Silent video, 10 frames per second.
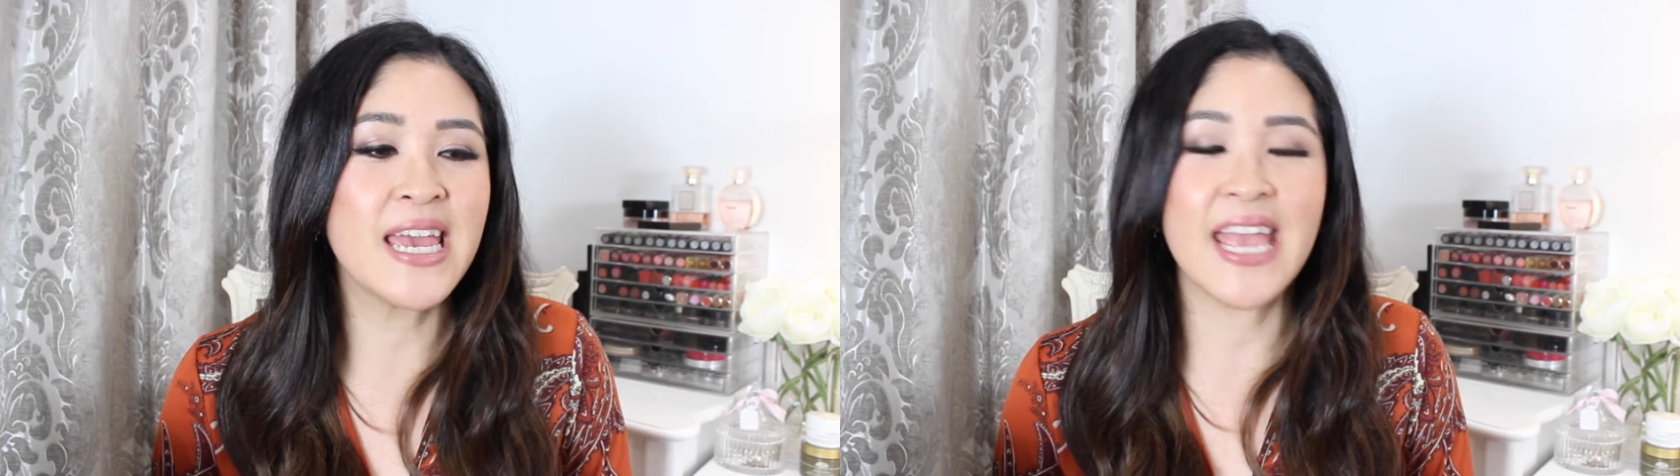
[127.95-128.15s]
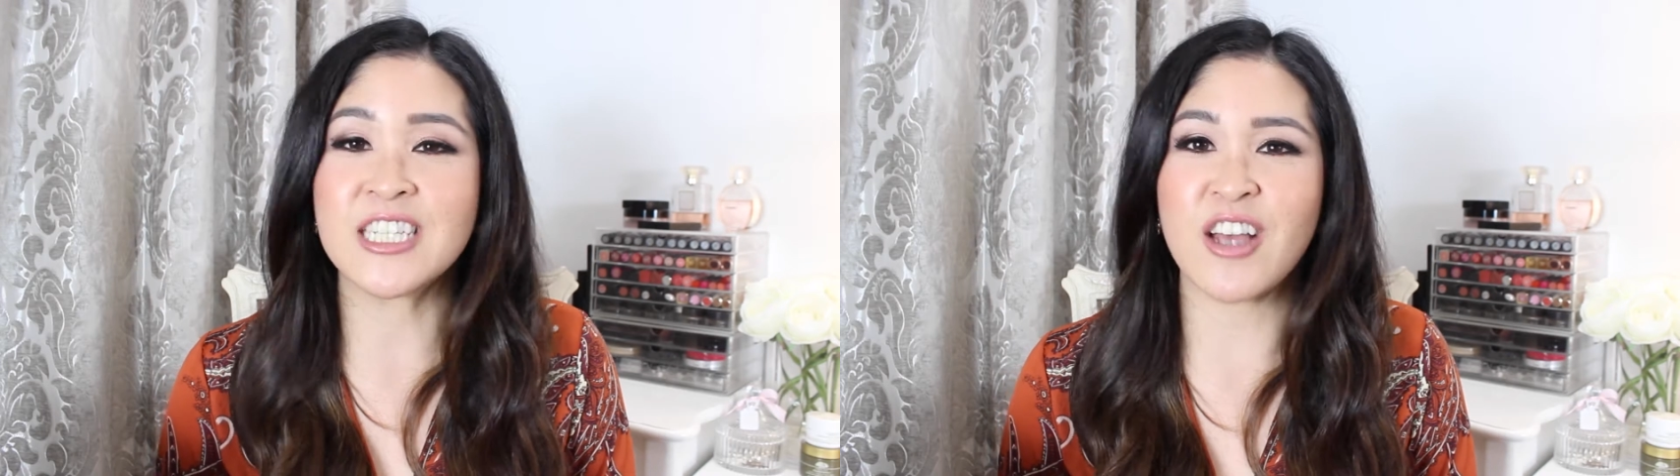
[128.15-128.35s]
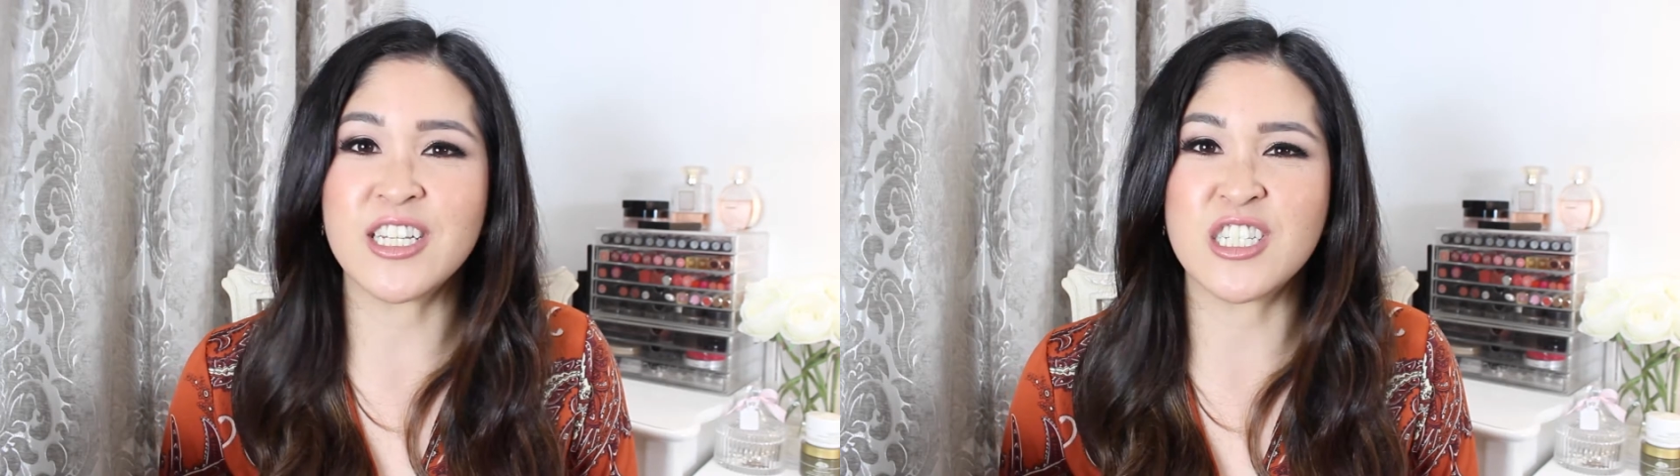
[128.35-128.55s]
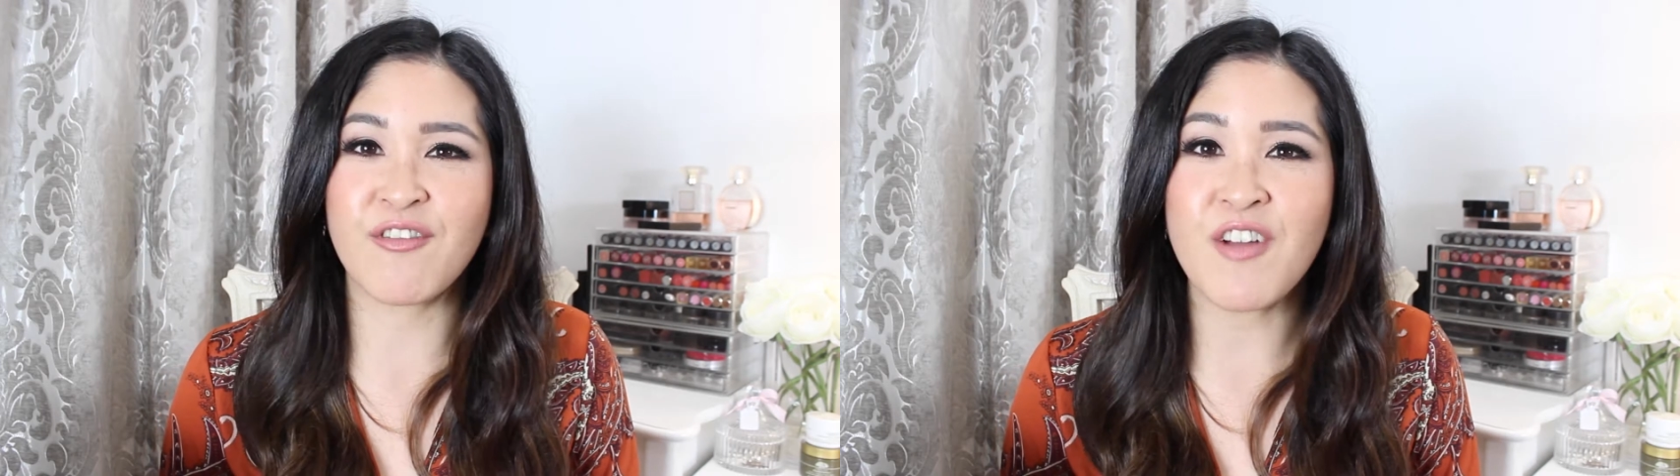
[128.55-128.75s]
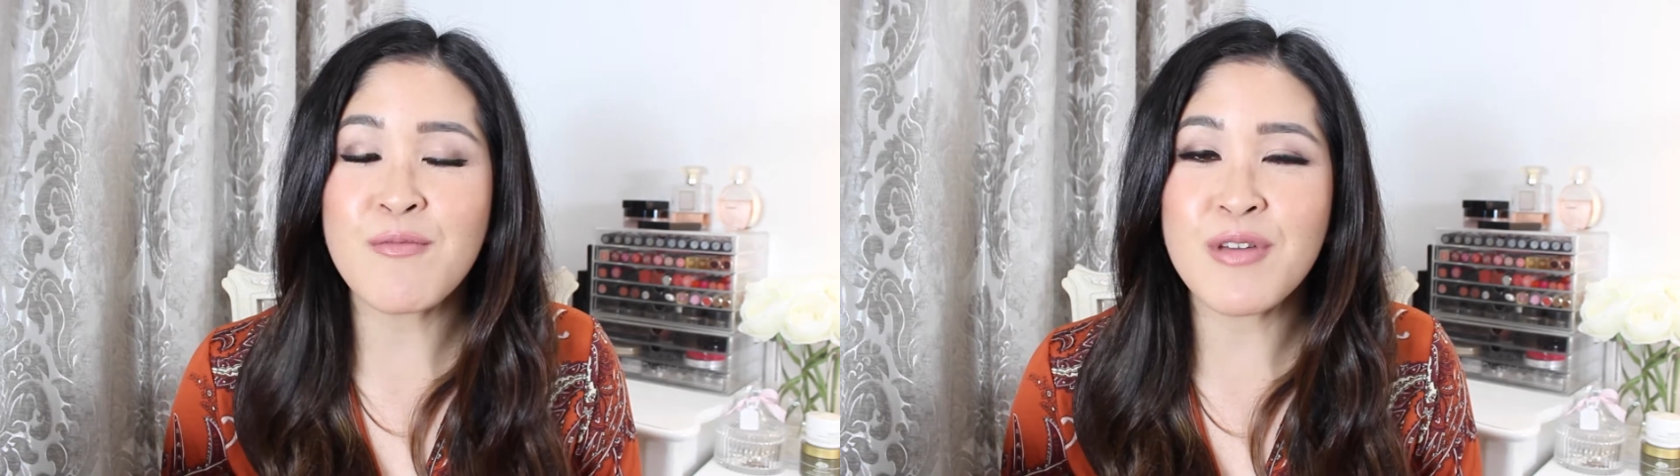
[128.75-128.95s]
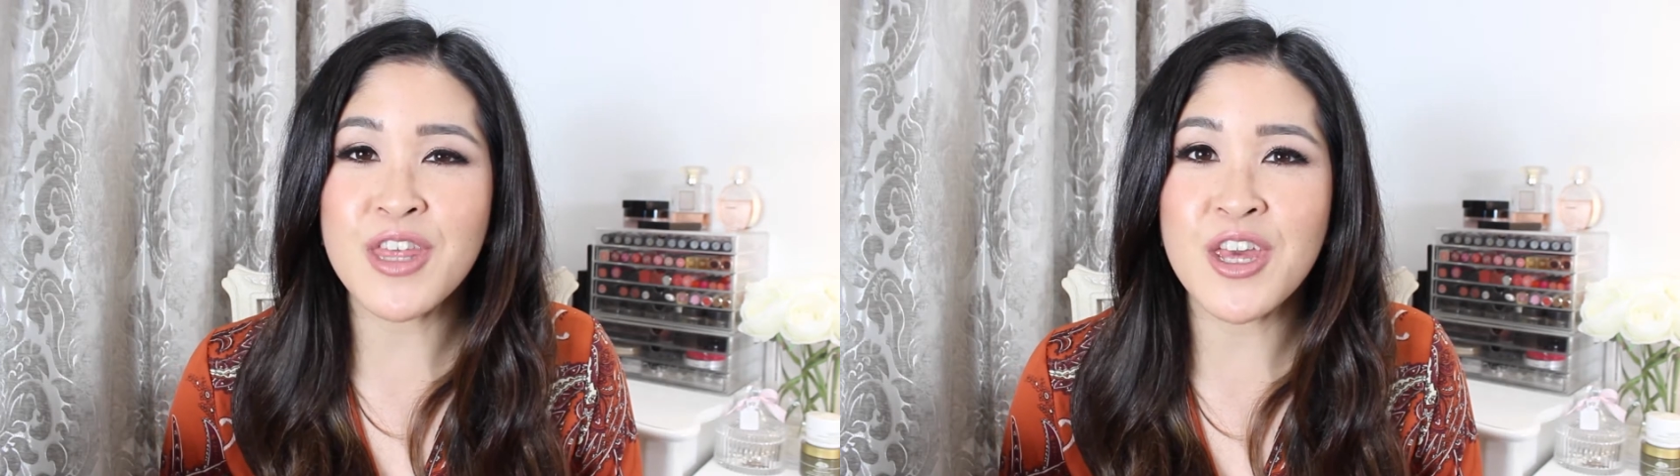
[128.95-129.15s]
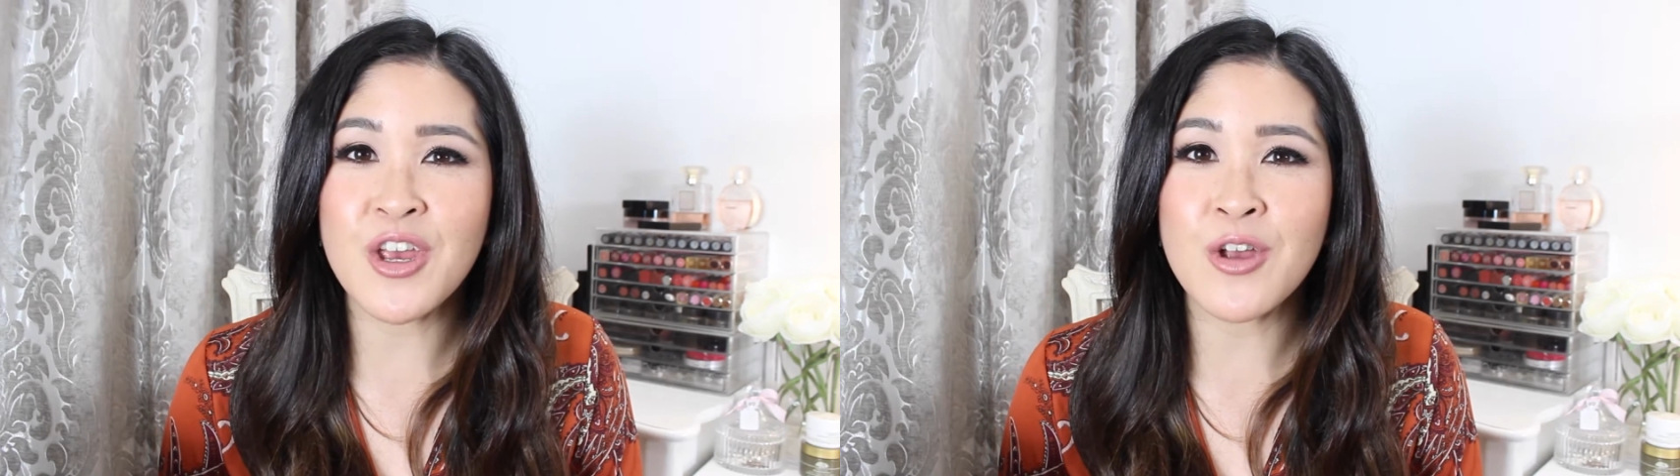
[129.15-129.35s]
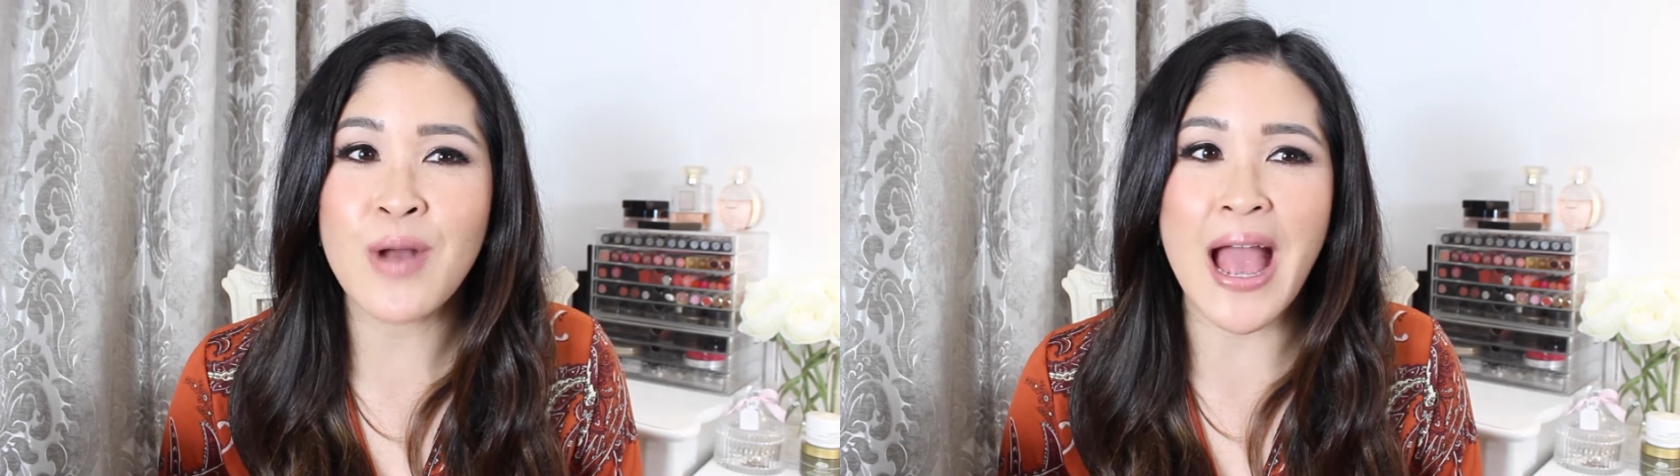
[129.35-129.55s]
excited to film with
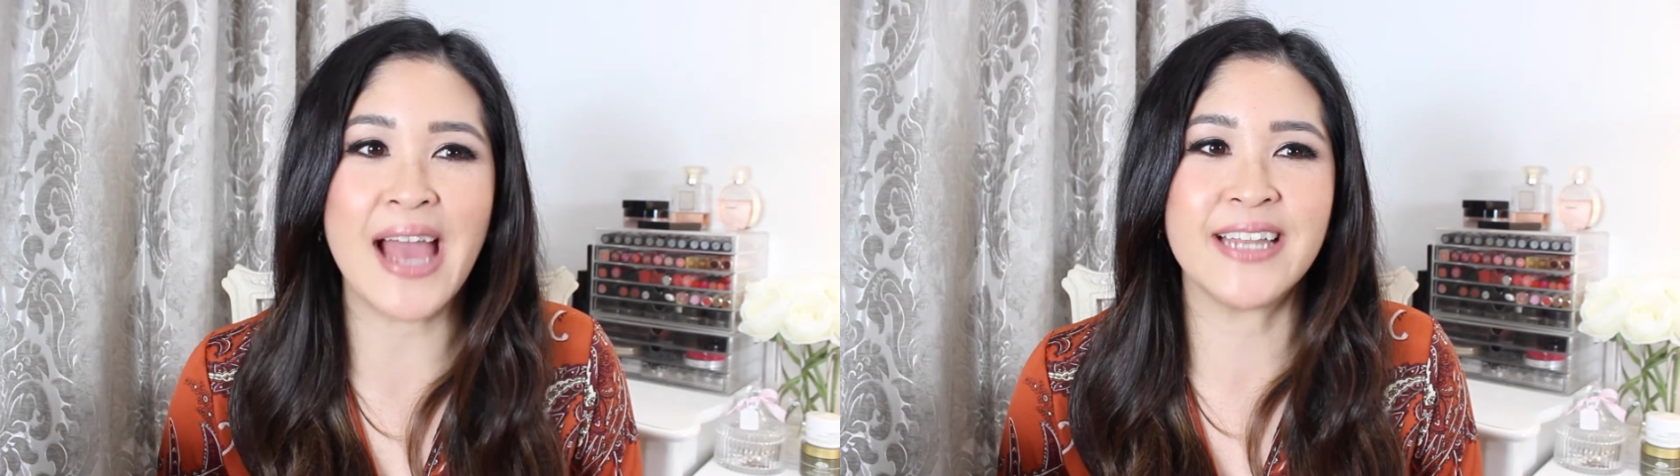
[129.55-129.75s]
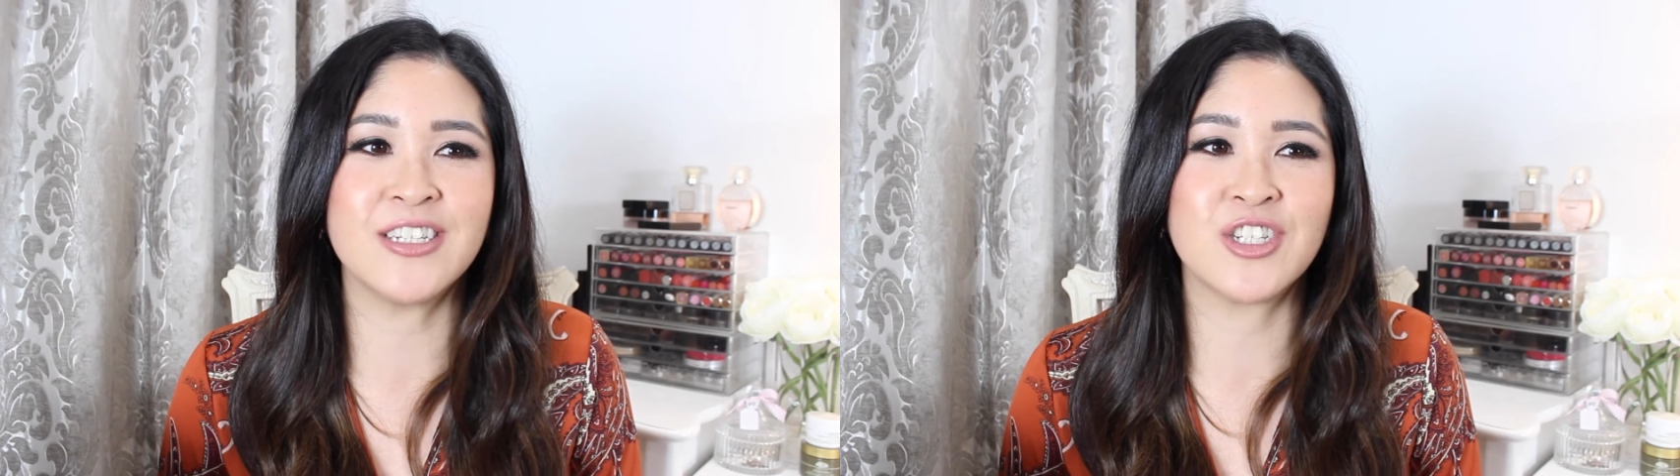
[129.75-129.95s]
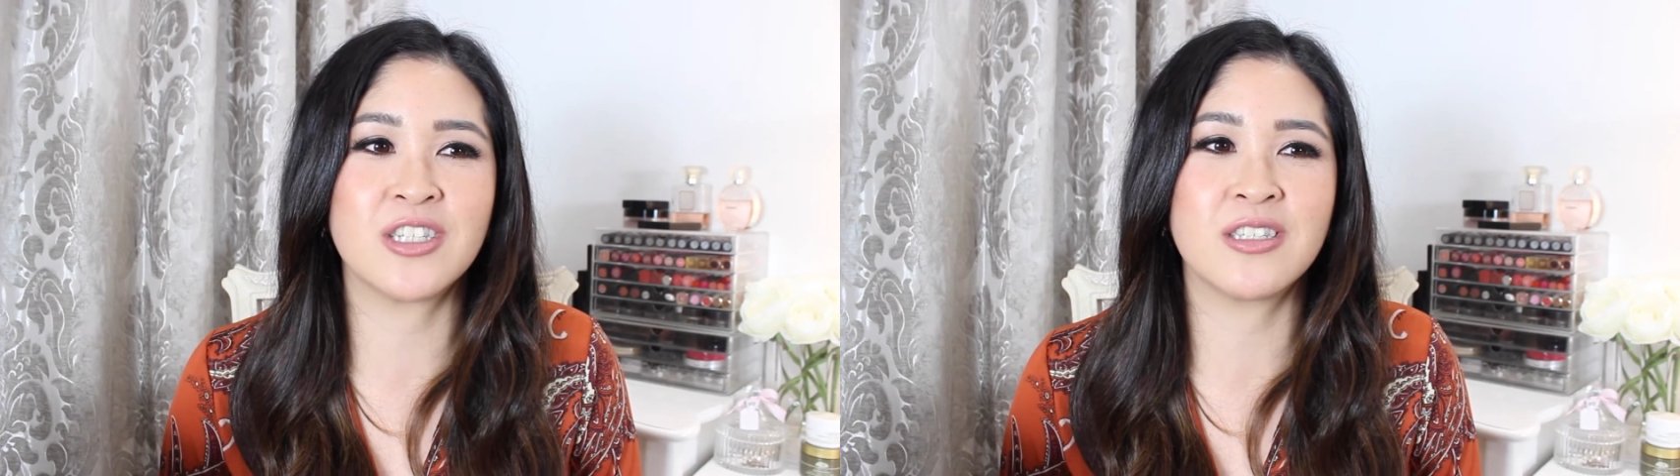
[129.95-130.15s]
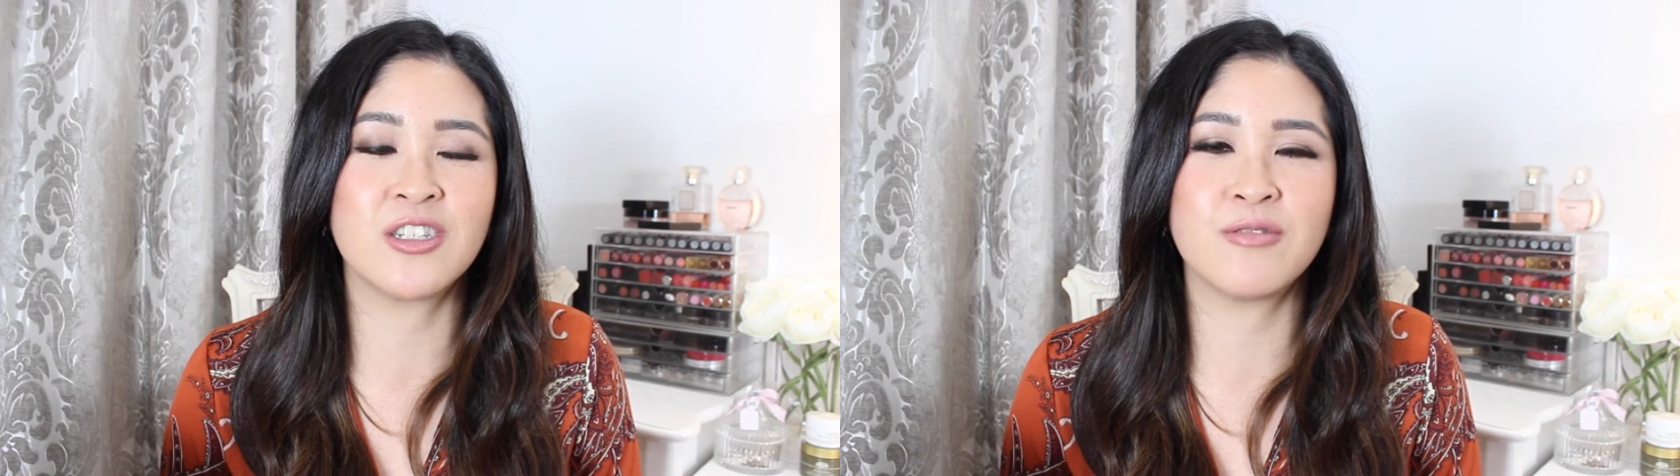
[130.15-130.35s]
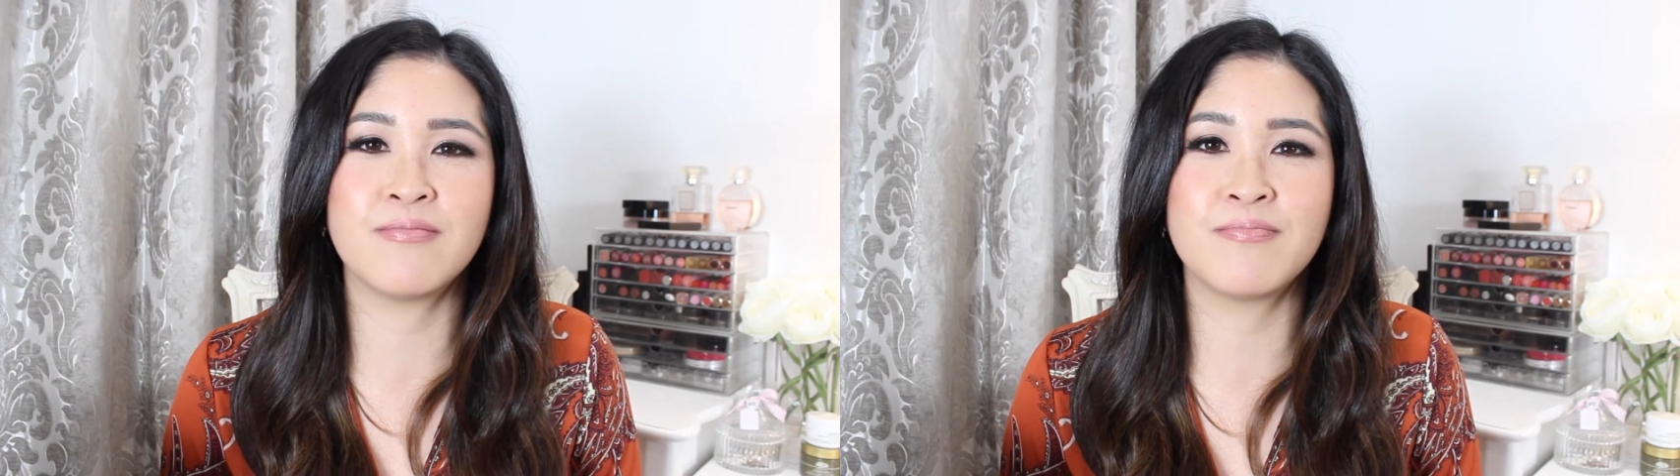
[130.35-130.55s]
you and just